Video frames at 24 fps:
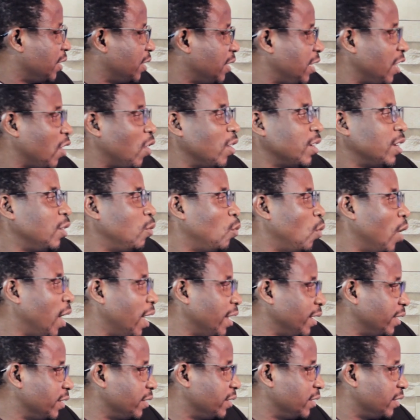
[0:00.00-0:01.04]
The other
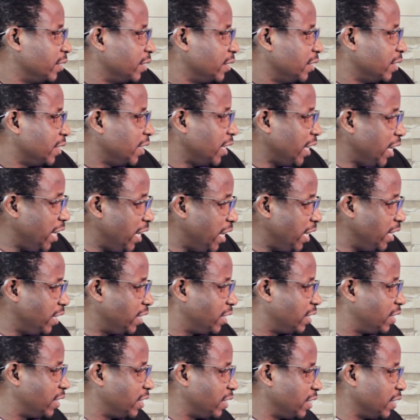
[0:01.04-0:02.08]
one
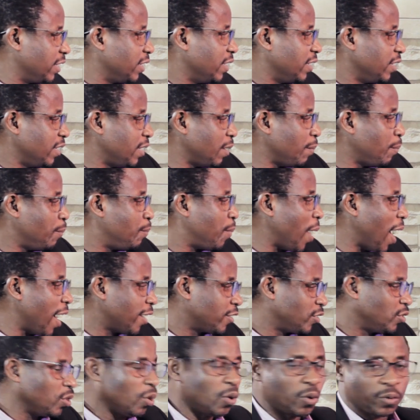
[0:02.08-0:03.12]
is the
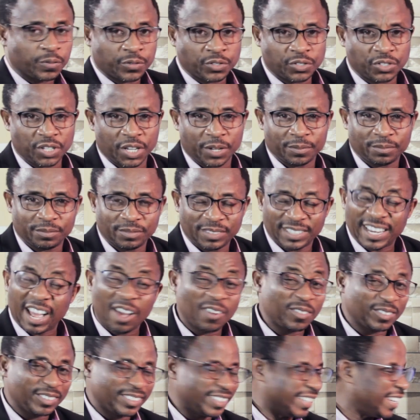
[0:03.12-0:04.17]
back door of shame.
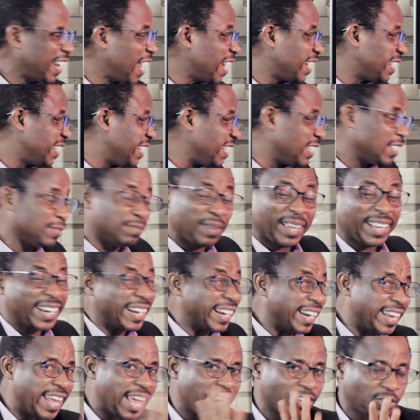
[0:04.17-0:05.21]
Now, let this be
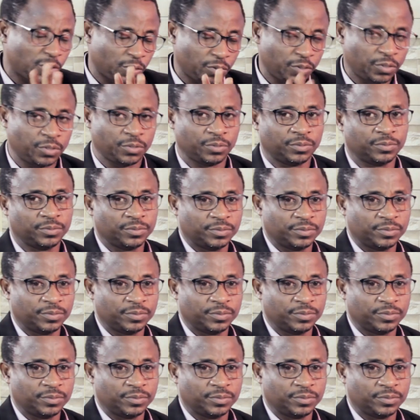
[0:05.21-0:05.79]
clear to you.